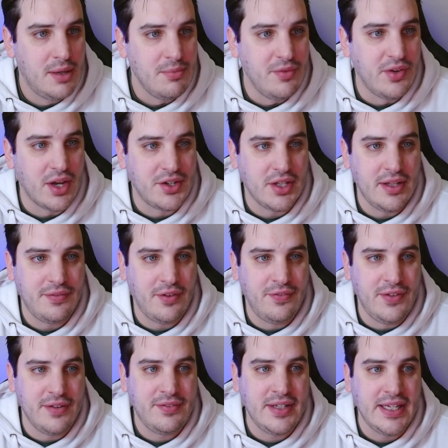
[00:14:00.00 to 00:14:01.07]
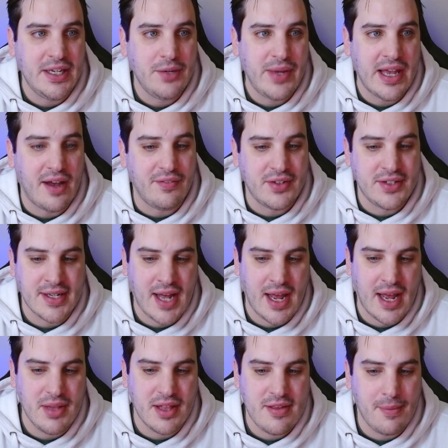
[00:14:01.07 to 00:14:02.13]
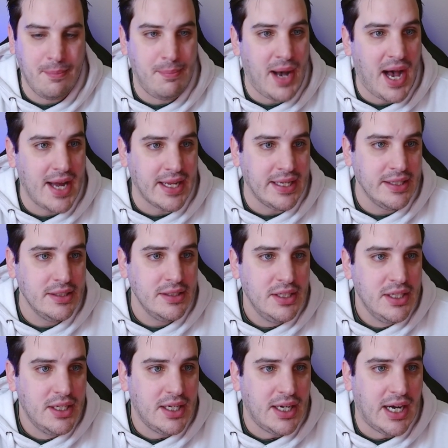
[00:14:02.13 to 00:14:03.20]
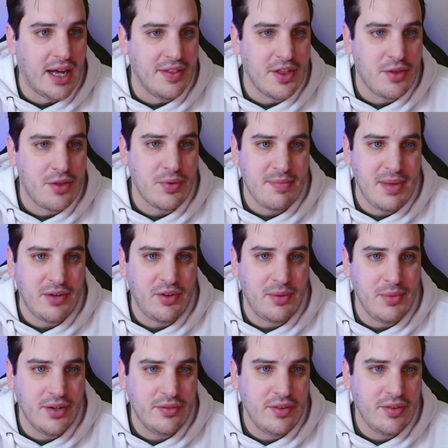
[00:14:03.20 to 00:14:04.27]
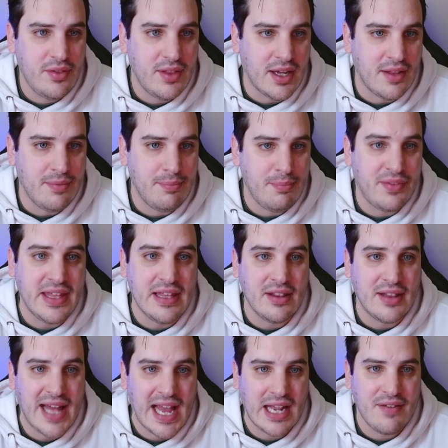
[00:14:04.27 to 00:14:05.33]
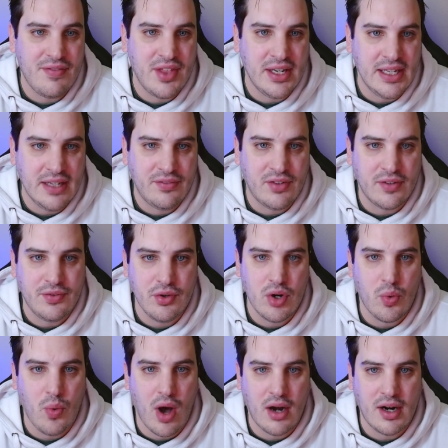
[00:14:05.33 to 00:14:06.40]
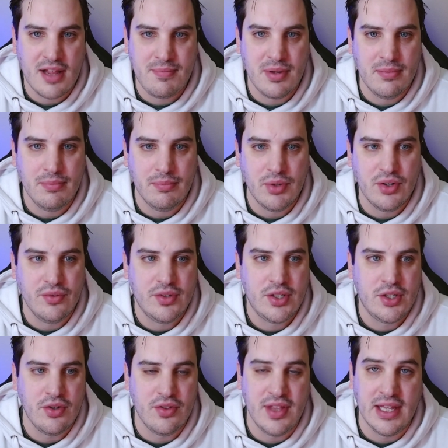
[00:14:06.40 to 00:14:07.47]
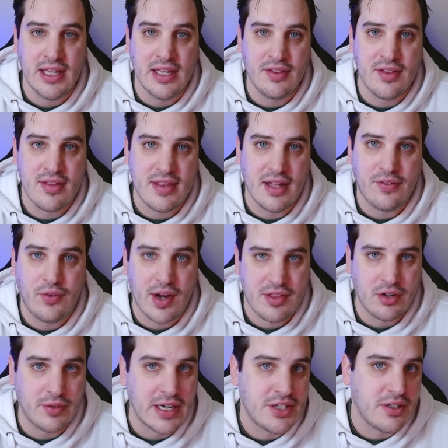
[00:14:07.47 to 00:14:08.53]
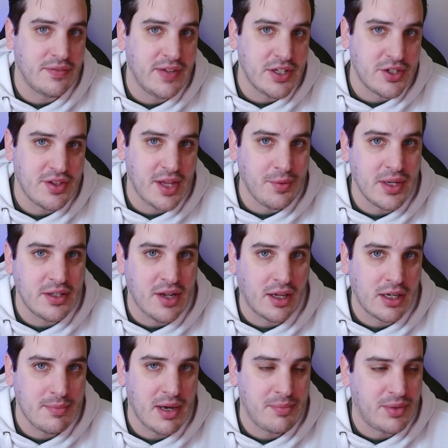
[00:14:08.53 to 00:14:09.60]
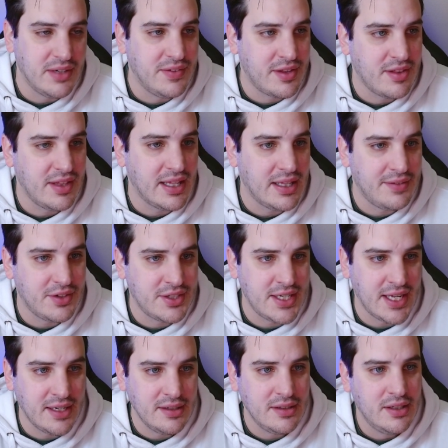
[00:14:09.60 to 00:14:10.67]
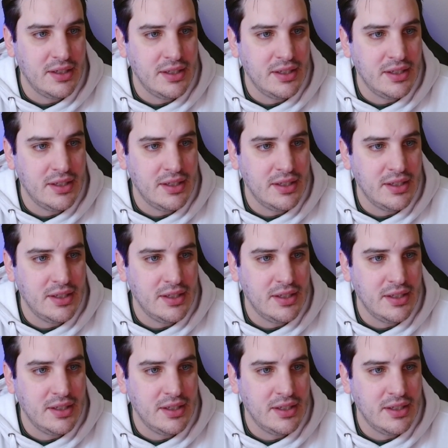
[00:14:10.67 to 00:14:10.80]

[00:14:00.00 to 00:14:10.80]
Moving on to level 15, we have Timeless Body. This one has been removed, but the lack of the need for food or water has been moved to the self-restoration feature that we talked about previously at level 10.